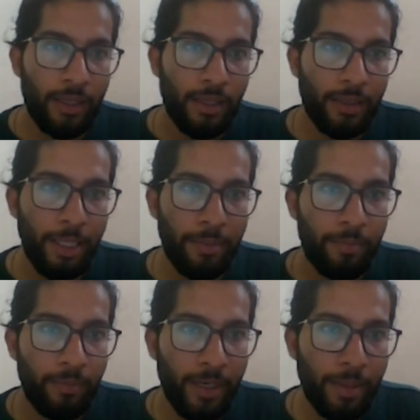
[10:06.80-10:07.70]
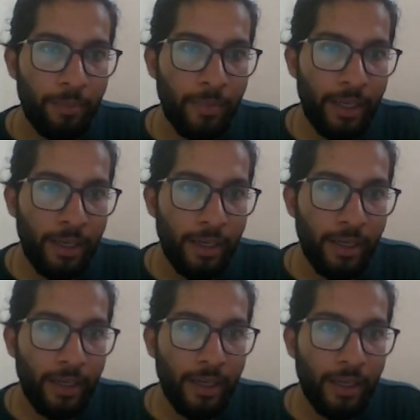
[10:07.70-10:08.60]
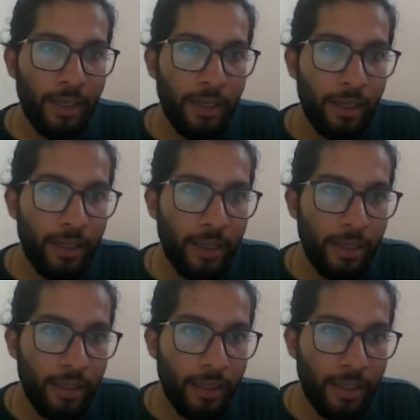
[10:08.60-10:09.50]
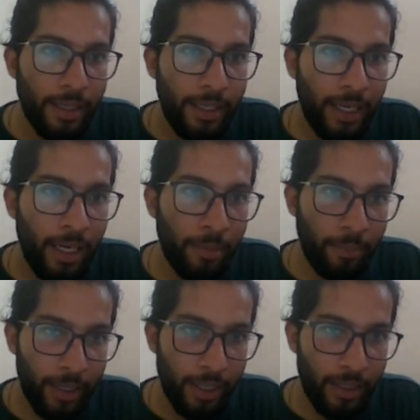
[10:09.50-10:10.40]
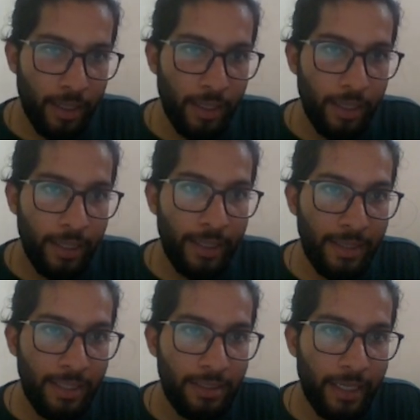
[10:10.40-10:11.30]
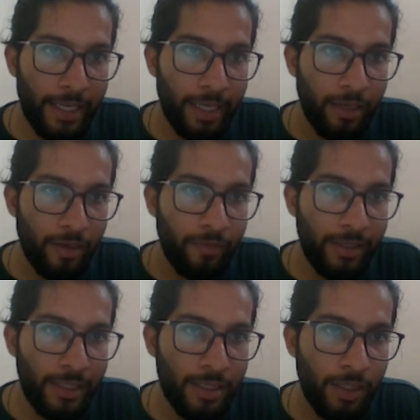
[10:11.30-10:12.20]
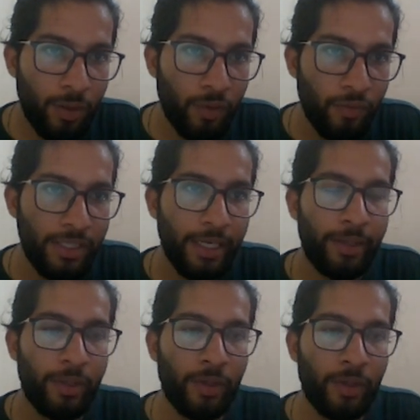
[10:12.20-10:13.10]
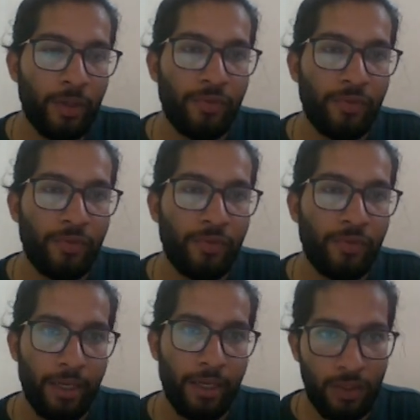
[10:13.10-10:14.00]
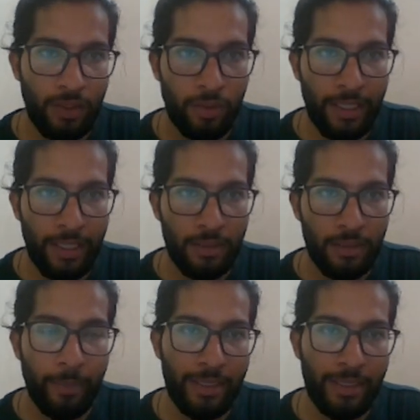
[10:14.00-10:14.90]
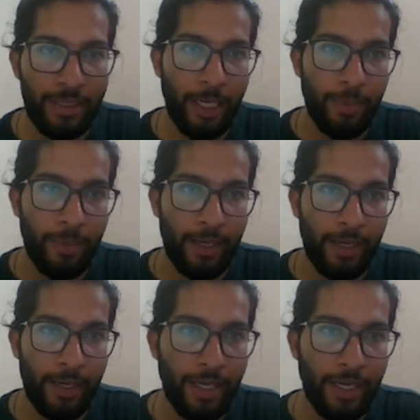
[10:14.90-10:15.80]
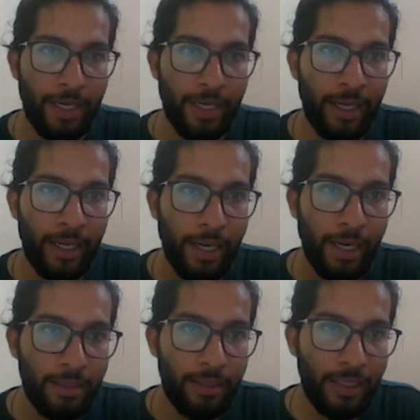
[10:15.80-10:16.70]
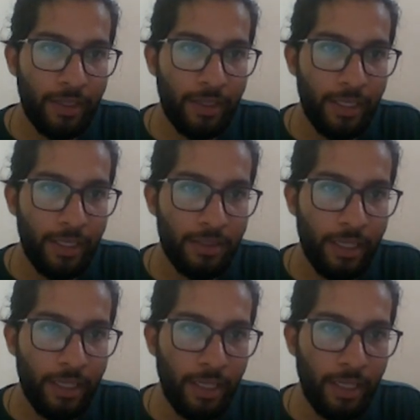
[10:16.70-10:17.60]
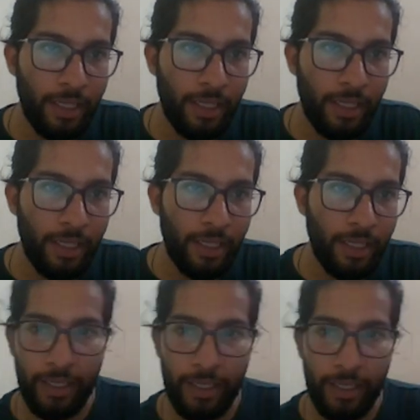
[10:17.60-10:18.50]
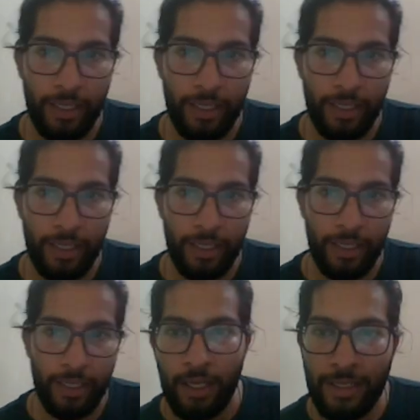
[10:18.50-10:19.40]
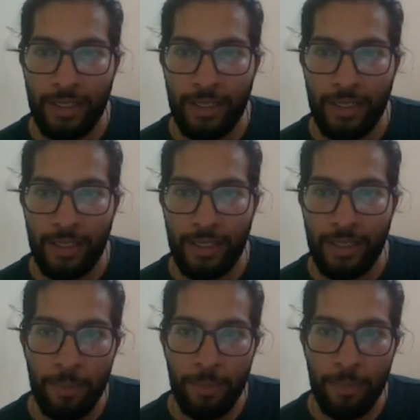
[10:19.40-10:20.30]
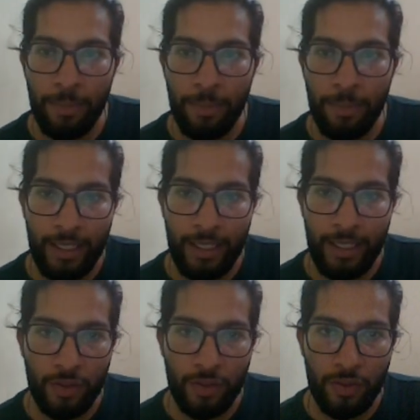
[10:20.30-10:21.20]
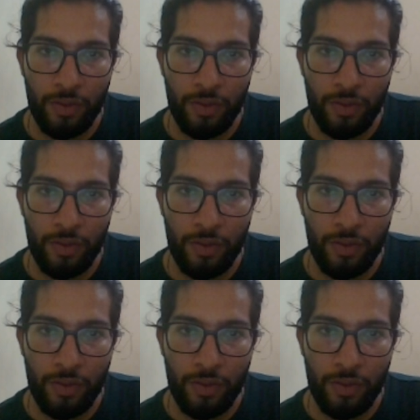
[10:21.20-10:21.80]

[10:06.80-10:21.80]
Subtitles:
the number, real number in the z, which is the coefficient of eta, is known as imaginary part of z, and this one is 3 written there. So imaginary part of z is equal to 3.